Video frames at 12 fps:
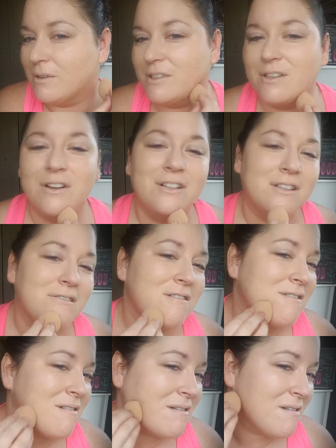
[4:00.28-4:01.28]
results.
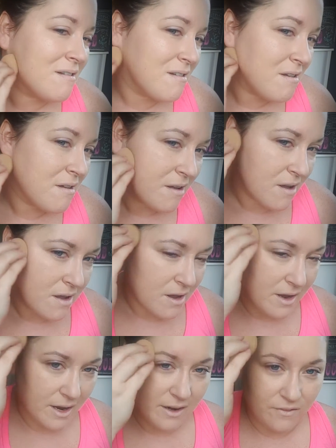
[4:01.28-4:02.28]

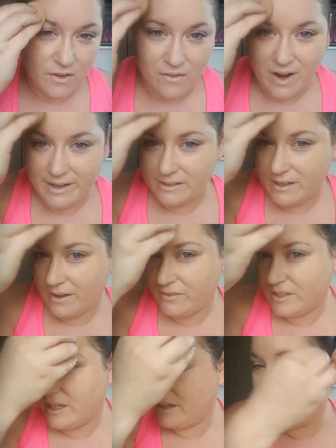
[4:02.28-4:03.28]
And if you guys have
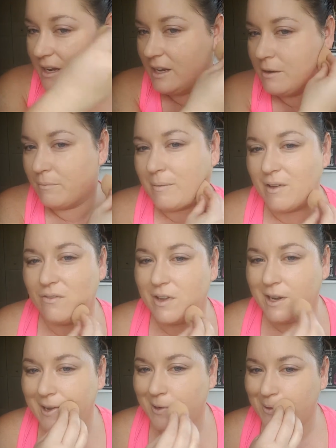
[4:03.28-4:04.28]
seen any of my
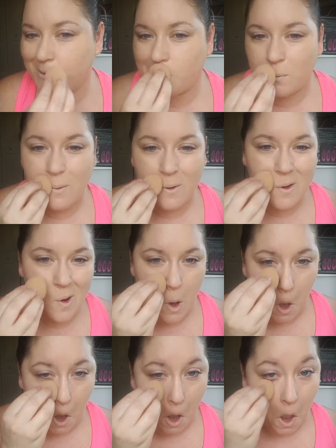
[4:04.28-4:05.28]
videos,
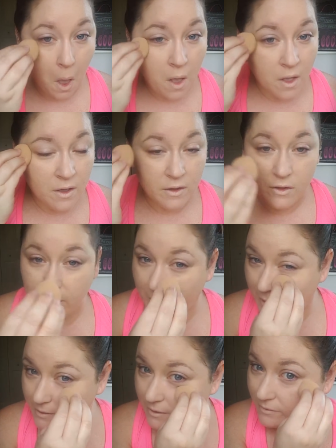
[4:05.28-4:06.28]
you
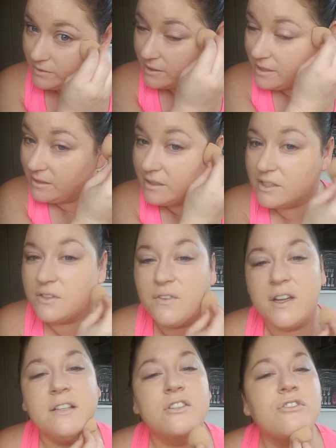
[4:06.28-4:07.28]
guys have seen this
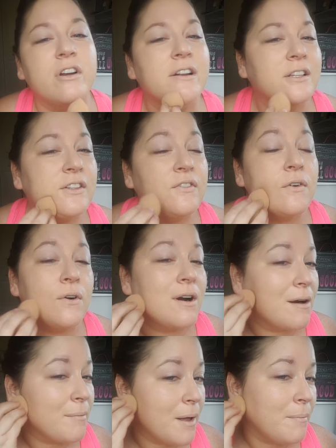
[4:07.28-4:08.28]
face
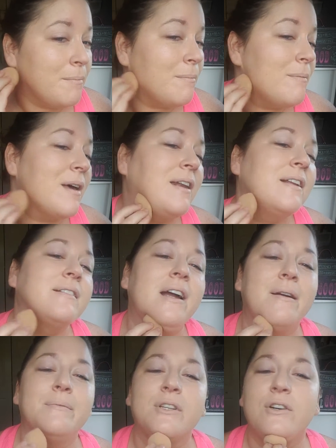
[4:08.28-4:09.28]
transform many
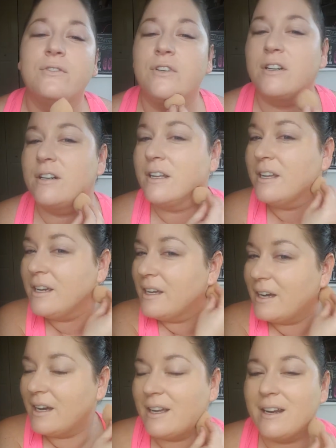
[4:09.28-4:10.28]
times over.
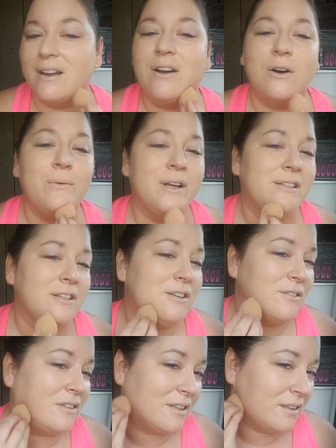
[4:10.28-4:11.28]
And I always
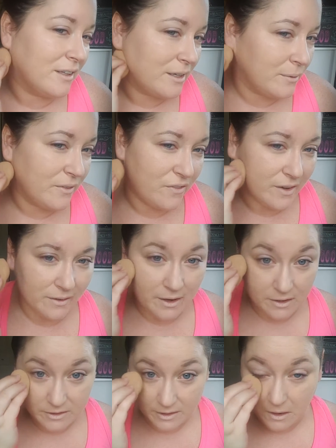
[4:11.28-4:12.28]
use the liquid
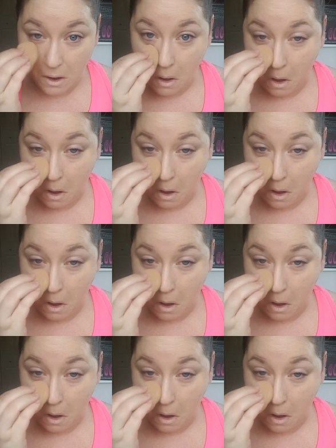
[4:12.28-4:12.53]
foundation.